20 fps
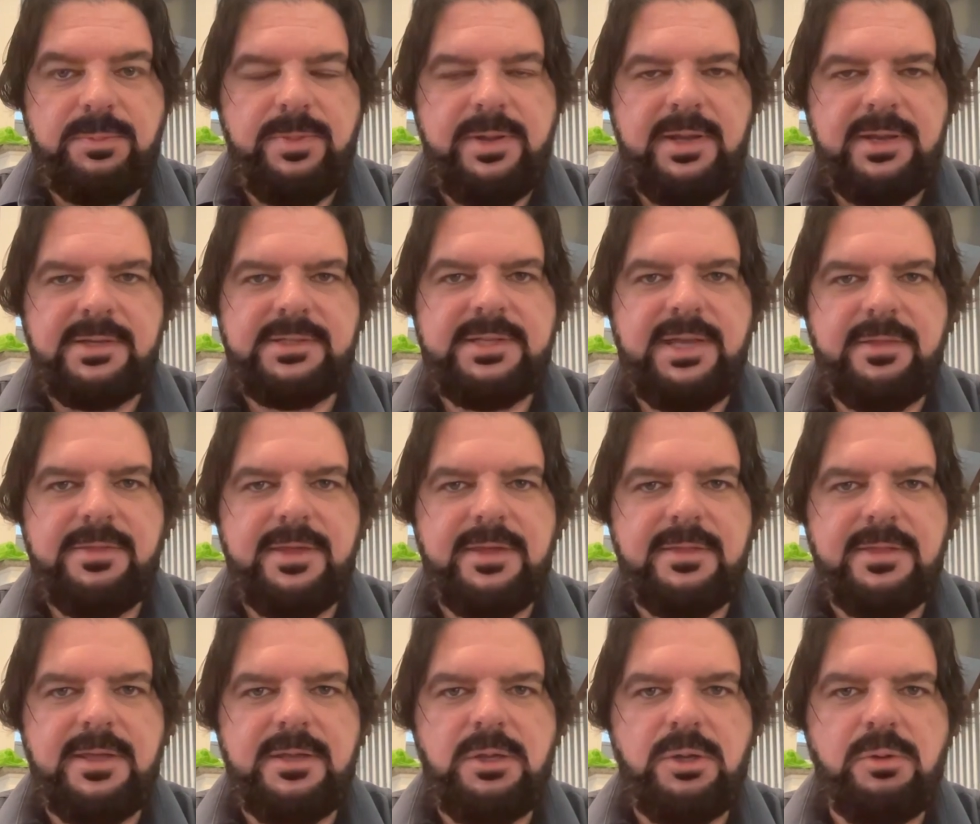picks I
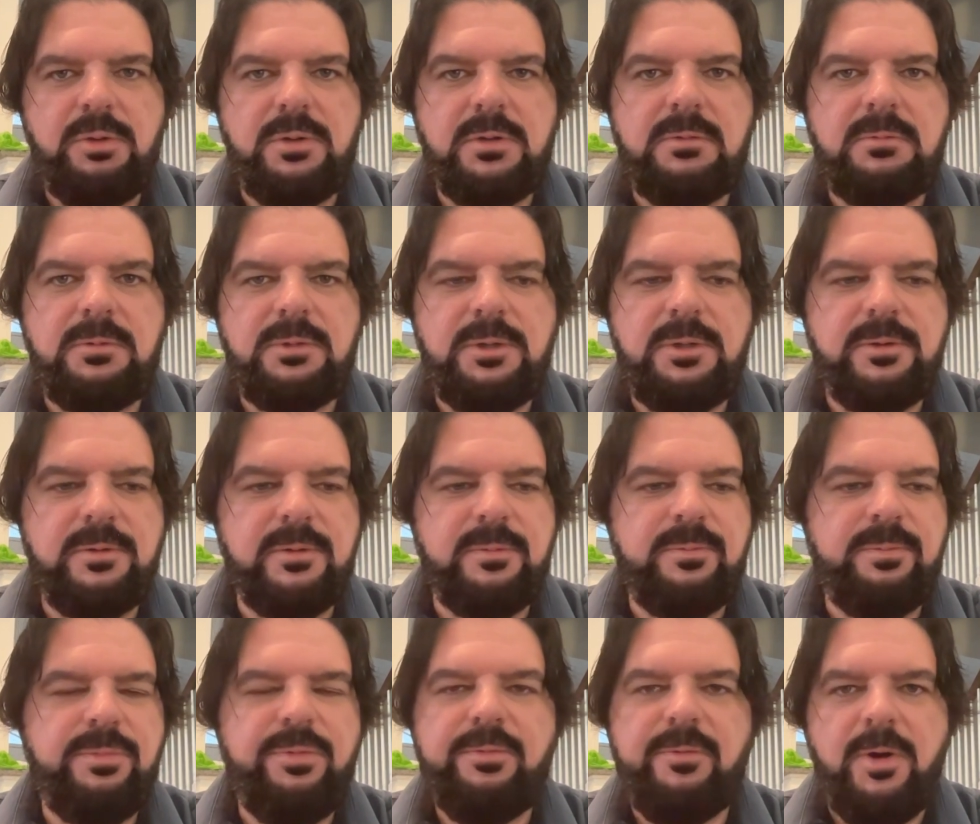think that you
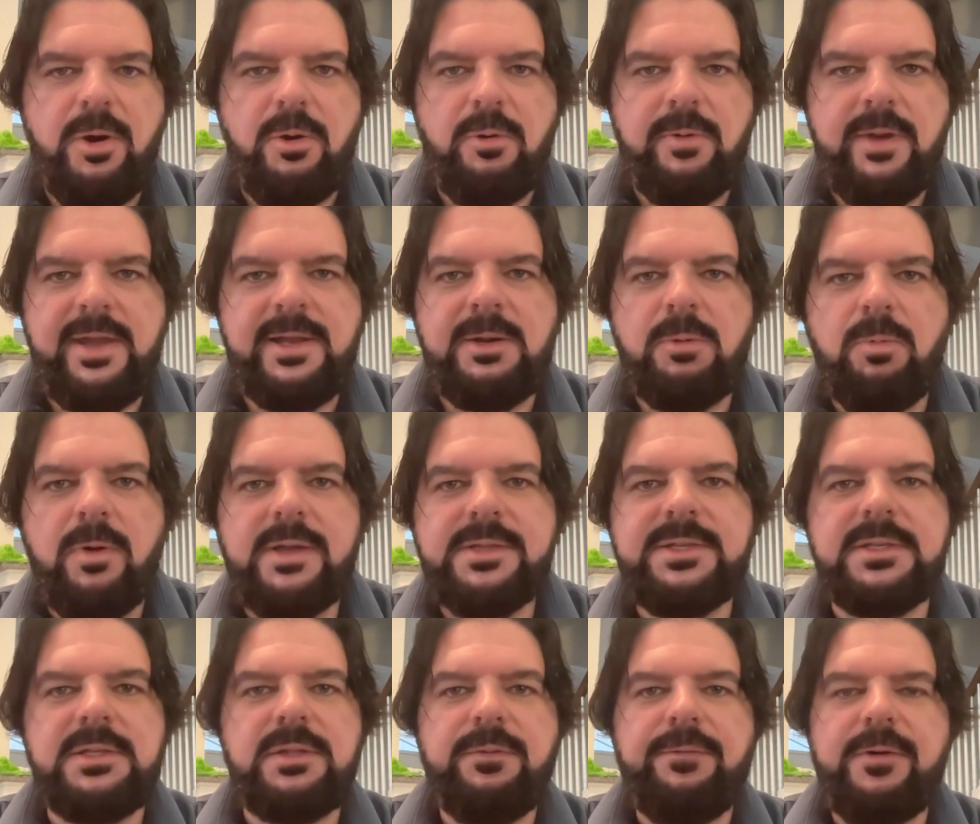could throw. And it
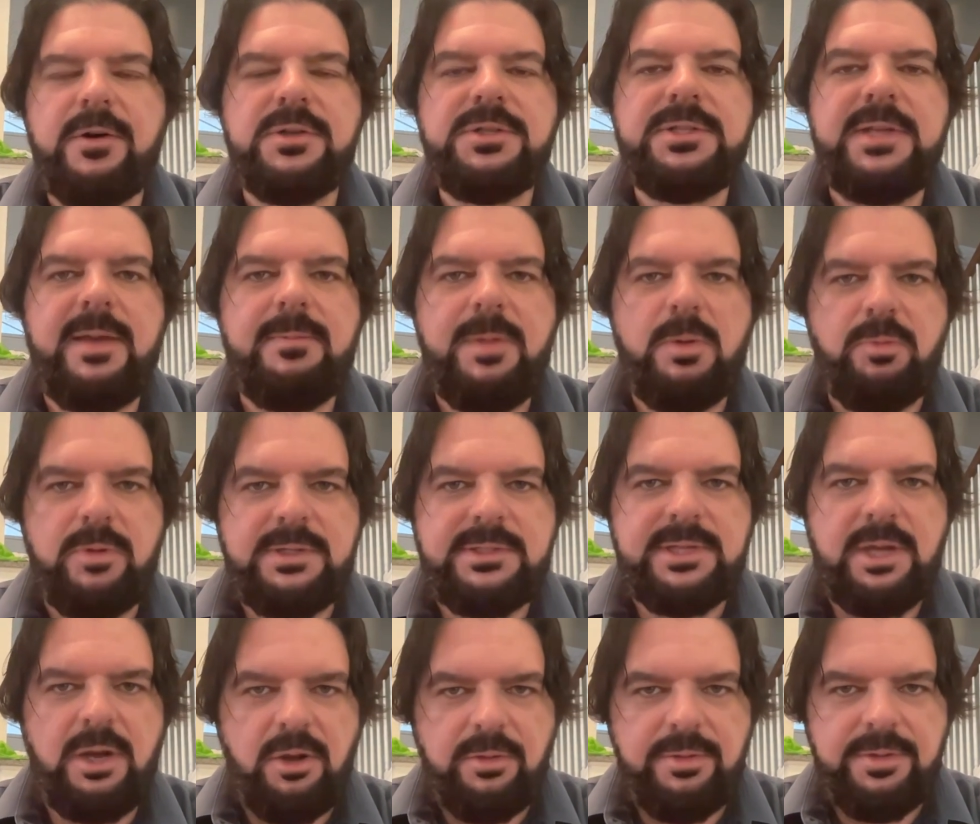wasn't the first time that we
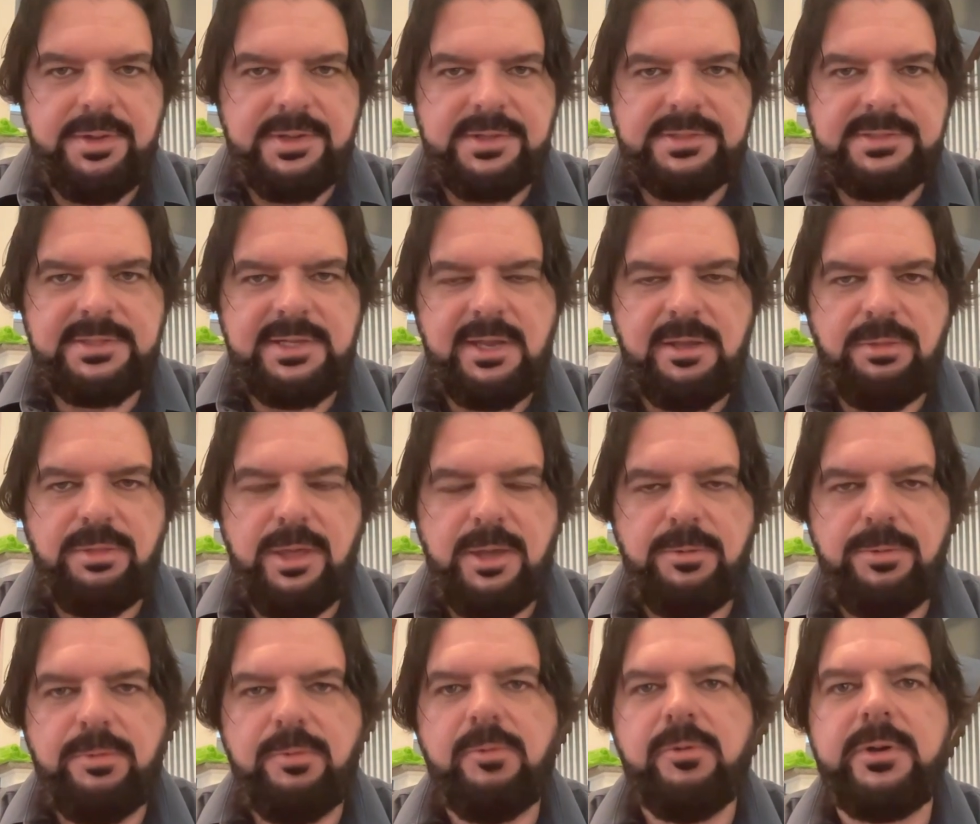saw this. He
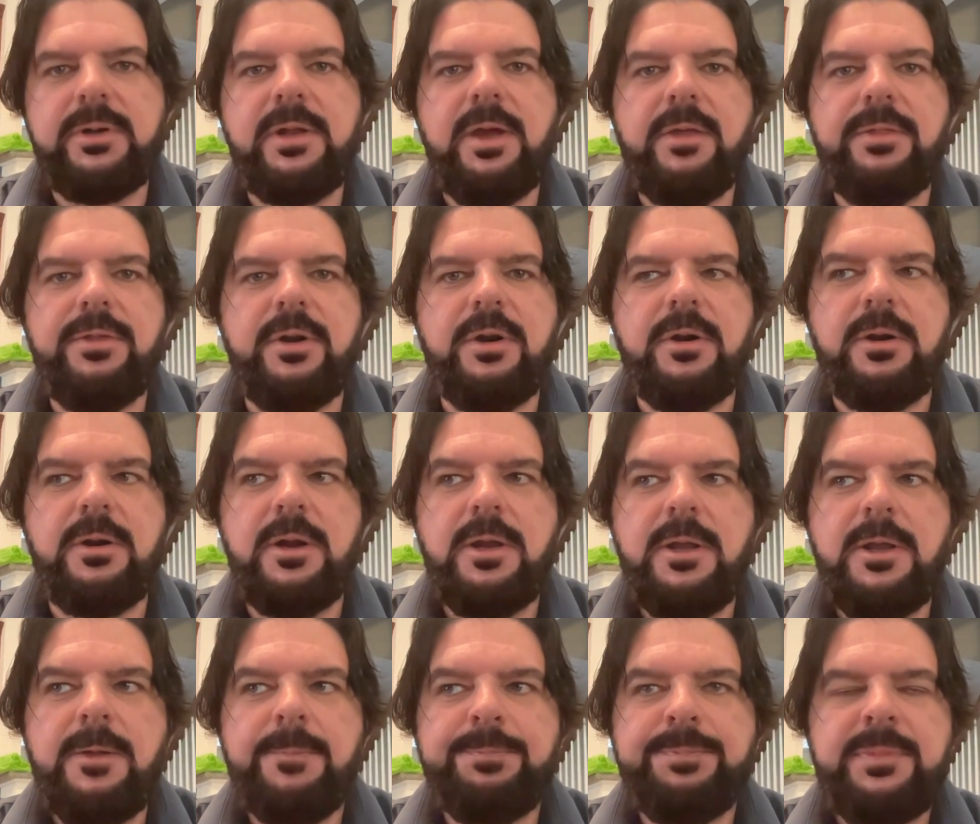threw another
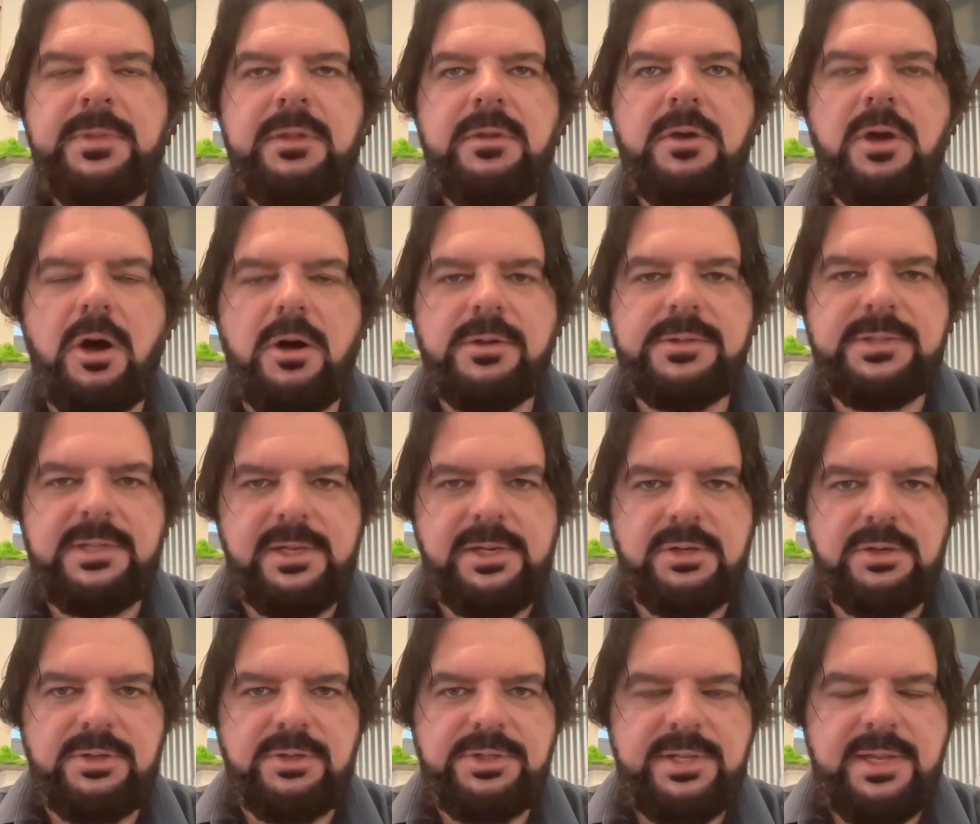costly
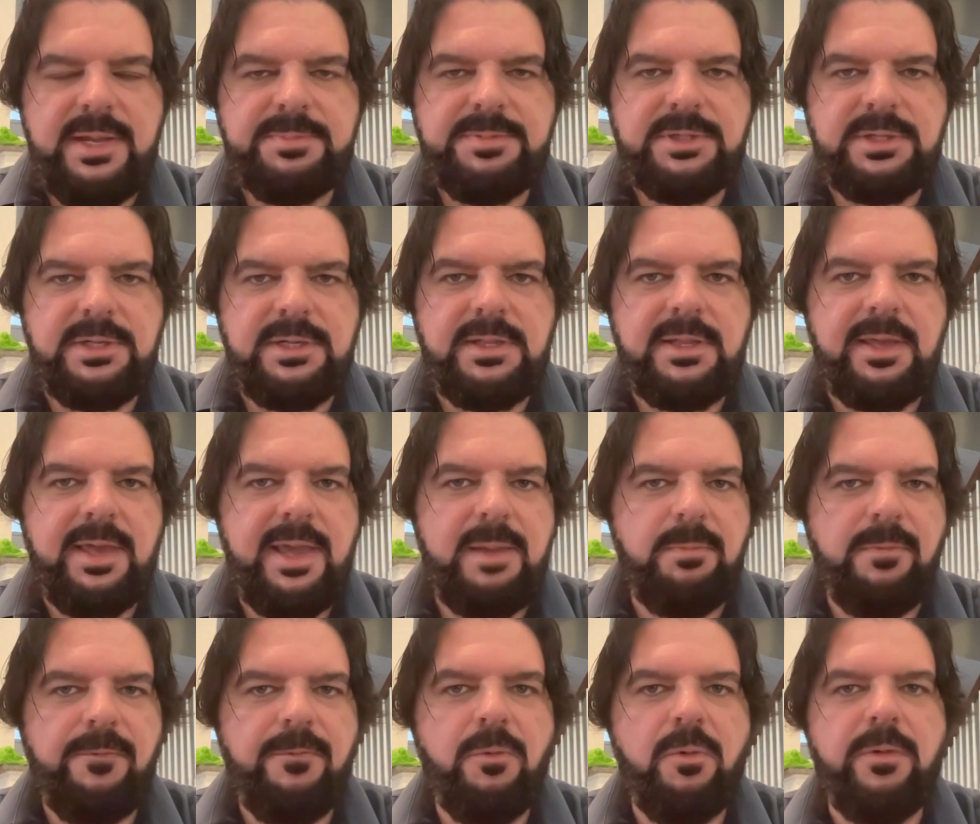interception in the game
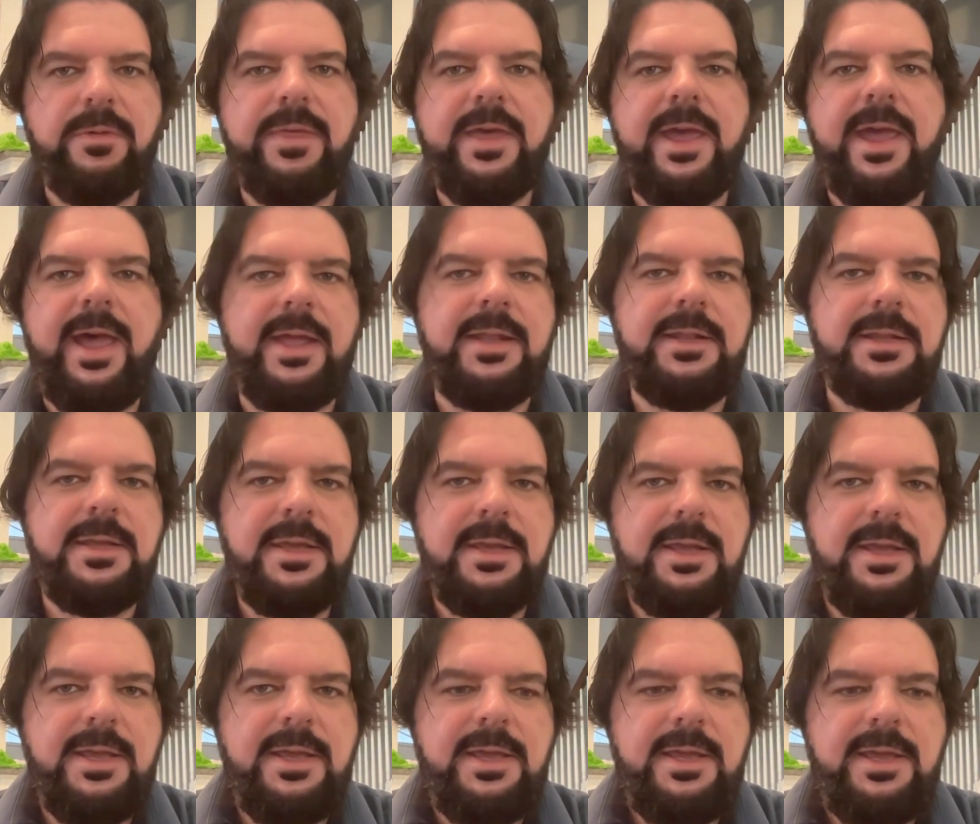before that,
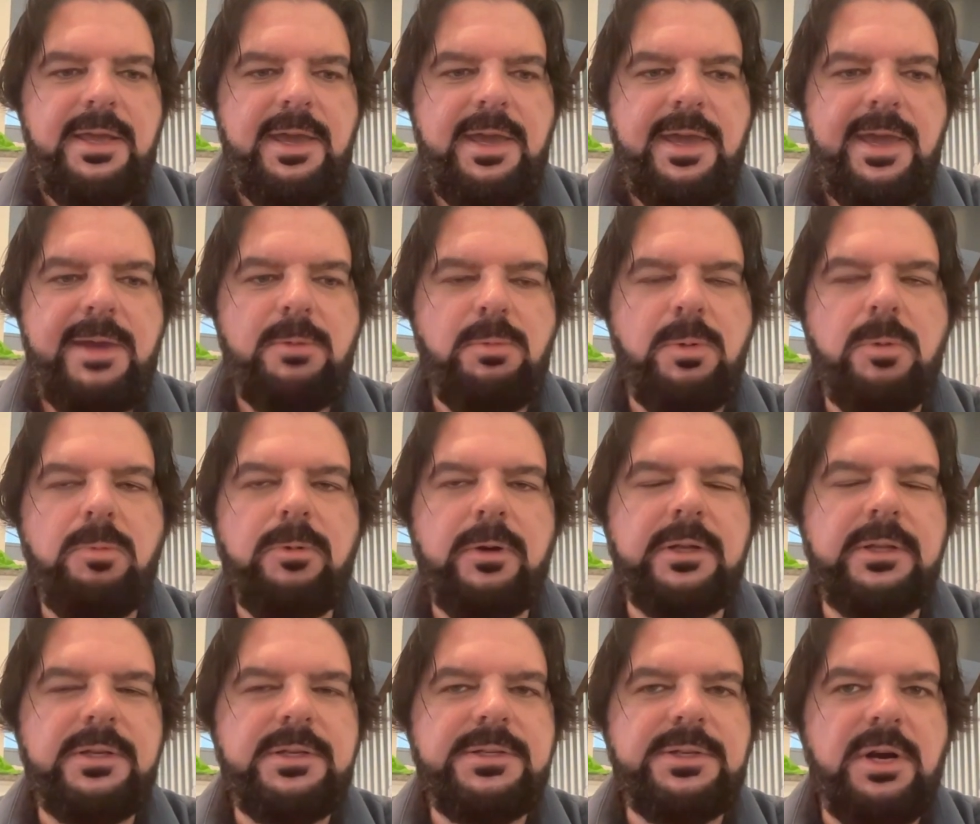and we
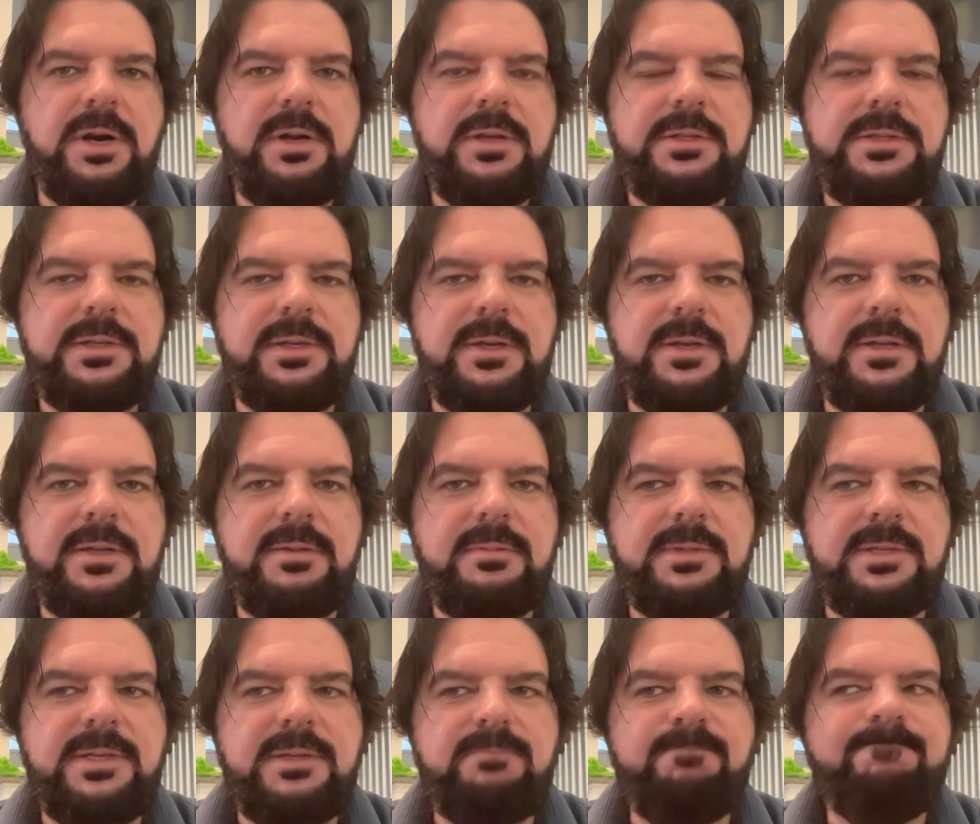really started
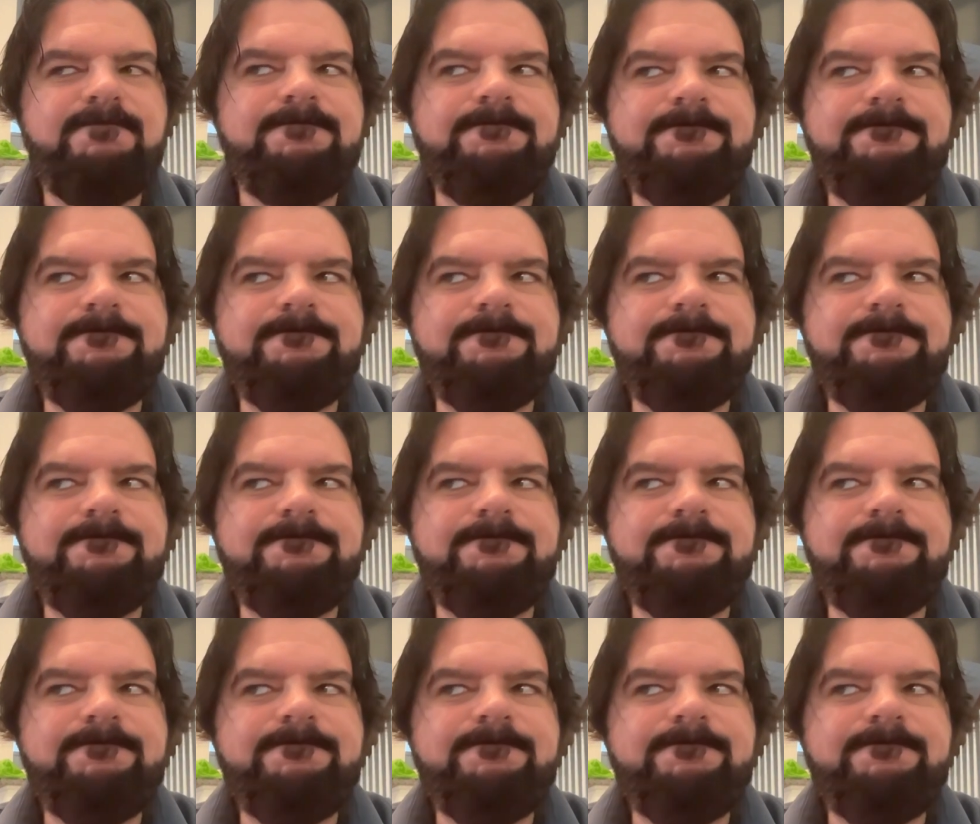to